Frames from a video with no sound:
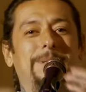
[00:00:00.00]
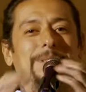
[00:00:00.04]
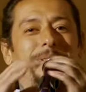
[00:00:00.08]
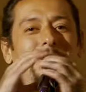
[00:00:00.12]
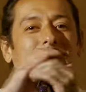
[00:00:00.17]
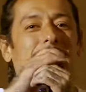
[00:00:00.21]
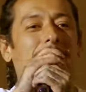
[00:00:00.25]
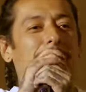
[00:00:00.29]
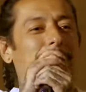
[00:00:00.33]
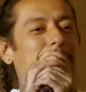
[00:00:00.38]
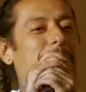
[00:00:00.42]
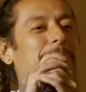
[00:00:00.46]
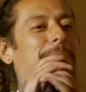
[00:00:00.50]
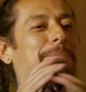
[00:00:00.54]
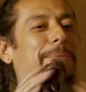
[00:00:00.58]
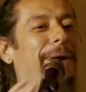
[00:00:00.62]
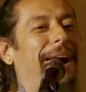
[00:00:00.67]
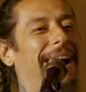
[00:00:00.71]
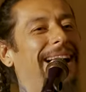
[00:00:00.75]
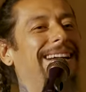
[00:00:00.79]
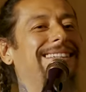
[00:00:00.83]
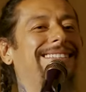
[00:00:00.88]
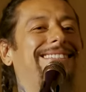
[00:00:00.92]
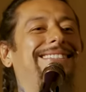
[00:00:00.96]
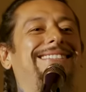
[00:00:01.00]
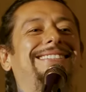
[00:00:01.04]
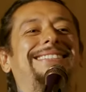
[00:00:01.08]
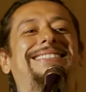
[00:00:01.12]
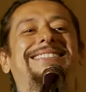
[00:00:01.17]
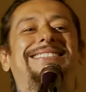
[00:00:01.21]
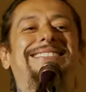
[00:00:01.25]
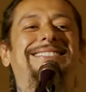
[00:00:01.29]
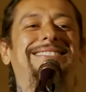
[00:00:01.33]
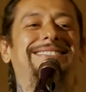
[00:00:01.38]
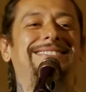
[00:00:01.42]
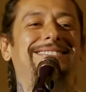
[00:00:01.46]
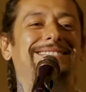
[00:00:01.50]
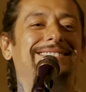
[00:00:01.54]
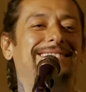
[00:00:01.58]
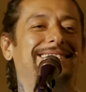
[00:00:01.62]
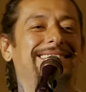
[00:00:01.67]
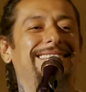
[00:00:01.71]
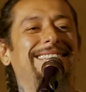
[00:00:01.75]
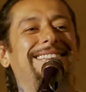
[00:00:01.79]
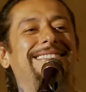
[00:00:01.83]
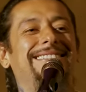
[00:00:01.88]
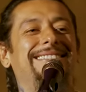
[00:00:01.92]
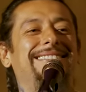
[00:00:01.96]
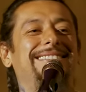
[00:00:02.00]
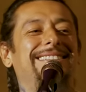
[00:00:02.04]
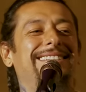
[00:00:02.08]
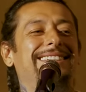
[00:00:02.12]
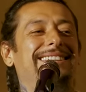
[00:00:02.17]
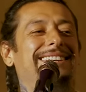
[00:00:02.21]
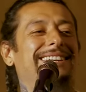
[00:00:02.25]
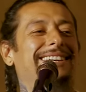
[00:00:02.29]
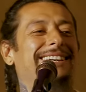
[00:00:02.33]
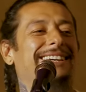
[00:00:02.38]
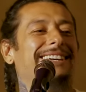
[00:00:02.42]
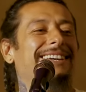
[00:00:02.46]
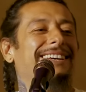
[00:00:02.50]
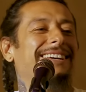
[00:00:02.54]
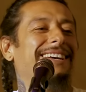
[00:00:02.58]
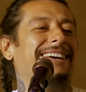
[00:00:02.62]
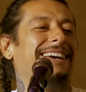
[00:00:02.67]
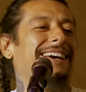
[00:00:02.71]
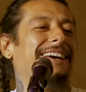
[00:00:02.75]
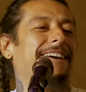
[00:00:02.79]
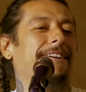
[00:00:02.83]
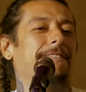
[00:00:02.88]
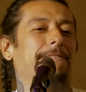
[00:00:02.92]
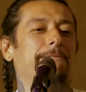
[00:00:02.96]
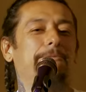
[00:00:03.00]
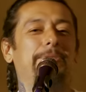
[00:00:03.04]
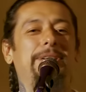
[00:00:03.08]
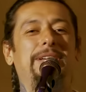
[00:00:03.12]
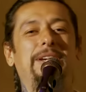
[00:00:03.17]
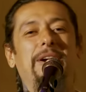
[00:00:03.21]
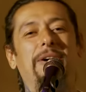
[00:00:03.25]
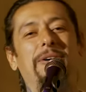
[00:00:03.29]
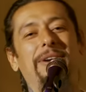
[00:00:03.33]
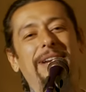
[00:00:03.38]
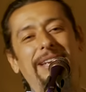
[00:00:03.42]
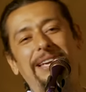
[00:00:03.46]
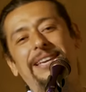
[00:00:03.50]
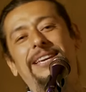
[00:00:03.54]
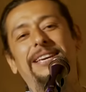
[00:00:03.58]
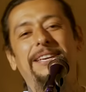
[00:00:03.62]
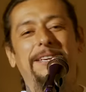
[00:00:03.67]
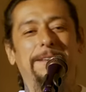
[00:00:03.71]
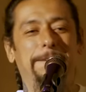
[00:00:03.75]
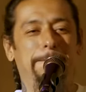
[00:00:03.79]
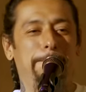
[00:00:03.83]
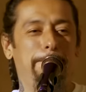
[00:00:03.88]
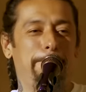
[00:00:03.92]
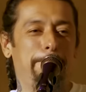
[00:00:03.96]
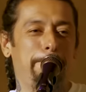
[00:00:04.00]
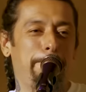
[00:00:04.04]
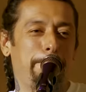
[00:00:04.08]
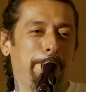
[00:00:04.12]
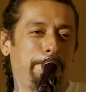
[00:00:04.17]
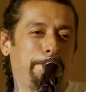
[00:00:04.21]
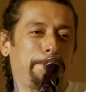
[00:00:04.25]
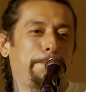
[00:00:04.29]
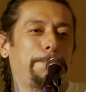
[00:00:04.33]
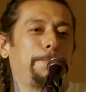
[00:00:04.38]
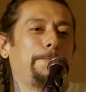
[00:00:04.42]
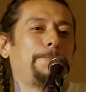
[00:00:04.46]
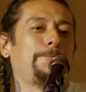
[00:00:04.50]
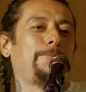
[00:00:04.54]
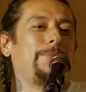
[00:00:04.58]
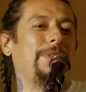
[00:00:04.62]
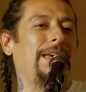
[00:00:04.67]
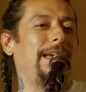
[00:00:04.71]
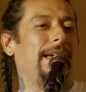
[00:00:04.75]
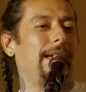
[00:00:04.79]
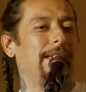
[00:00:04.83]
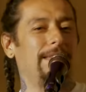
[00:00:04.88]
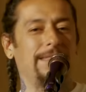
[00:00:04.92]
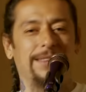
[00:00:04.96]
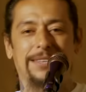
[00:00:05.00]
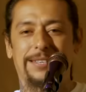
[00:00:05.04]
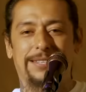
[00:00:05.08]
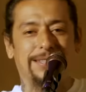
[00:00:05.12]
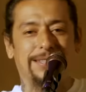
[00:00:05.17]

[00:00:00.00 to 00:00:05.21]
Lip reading: So I'm in Boston, man. And we go to eat. And